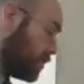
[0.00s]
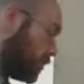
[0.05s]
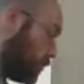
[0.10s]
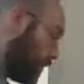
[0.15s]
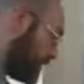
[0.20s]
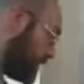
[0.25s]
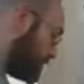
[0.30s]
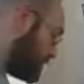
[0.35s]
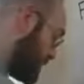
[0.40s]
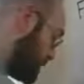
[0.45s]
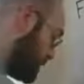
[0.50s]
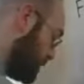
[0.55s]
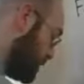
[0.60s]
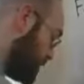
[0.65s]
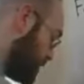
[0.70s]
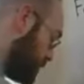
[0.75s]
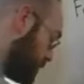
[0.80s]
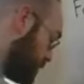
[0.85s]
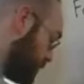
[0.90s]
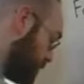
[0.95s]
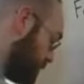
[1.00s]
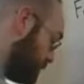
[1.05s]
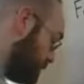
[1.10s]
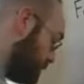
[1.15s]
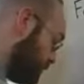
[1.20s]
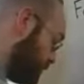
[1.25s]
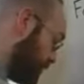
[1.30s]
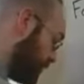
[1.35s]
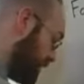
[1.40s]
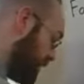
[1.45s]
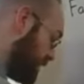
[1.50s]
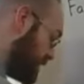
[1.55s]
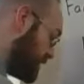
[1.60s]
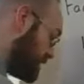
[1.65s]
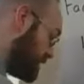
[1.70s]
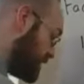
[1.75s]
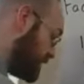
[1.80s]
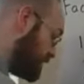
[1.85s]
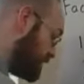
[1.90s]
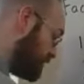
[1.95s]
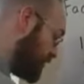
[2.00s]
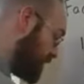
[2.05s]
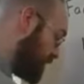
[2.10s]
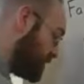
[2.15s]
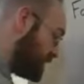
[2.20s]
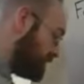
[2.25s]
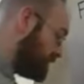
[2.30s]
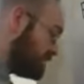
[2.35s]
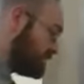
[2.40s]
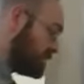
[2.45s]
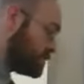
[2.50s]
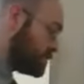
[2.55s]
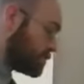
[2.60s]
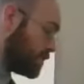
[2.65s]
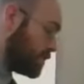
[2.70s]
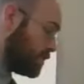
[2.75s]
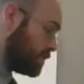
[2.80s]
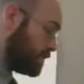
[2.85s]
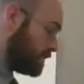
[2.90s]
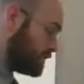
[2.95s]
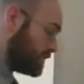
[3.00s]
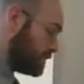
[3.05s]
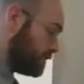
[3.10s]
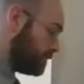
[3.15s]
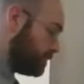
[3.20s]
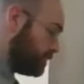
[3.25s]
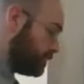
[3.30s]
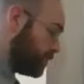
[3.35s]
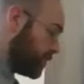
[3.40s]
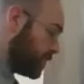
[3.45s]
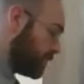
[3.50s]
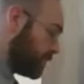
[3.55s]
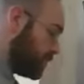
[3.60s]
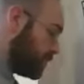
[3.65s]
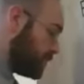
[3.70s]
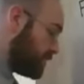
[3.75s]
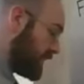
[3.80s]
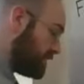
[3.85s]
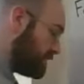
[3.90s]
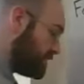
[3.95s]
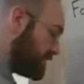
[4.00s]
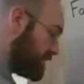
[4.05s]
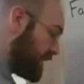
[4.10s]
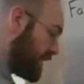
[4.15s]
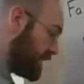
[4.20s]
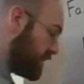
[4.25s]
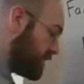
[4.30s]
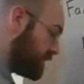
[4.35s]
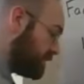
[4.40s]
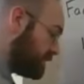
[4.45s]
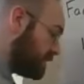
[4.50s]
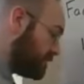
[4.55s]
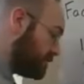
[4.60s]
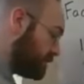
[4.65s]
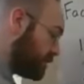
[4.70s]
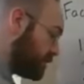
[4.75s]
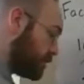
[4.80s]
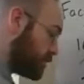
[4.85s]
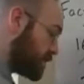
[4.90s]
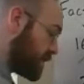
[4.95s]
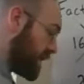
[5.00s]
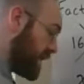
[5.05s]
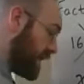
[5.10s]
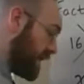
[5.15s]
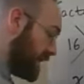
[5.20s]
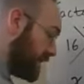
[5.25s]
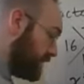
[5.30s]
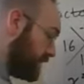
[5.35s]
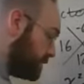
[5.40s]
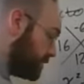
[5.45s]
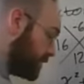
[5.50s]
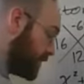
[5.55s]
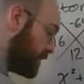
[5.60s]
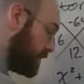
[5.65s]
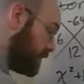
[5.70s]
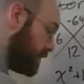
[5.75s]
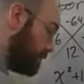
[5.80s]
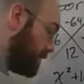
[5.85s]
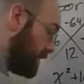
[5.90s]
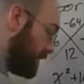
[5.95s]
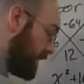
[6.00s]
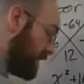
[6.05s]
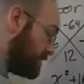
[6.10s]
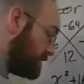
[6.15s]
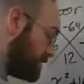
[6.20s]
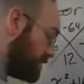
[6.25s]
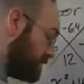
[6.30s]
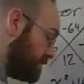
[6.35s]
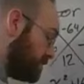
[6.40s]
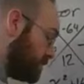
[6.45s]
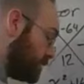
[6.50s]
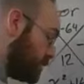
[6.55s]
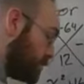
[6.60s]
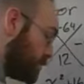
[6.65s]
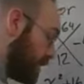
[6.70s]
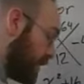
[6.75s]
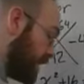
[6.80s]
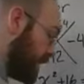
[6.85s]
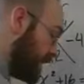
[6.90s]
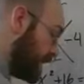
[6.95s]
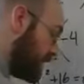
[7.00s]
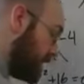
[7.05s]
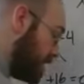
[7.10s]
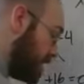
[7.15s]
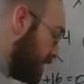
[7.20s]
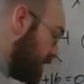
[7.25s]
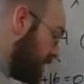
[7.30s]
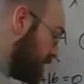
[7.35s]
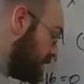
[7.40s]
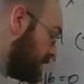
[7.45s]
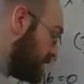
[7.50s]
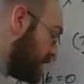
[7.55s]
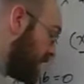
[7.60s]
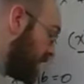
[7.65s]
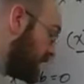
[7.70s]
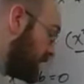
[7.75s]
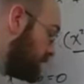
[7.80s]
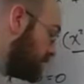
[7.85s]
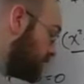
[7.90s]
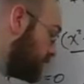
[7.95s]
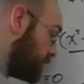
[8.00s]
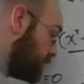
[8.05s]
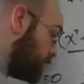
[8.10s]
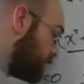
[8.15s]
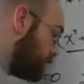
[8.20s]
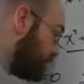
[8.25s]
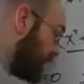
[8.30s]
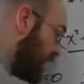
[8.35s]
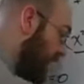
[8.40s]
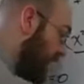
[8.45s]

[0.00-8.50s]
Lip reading: go one step further and identify these zeros, we would have negative 4i, positive 4i, negative 2, and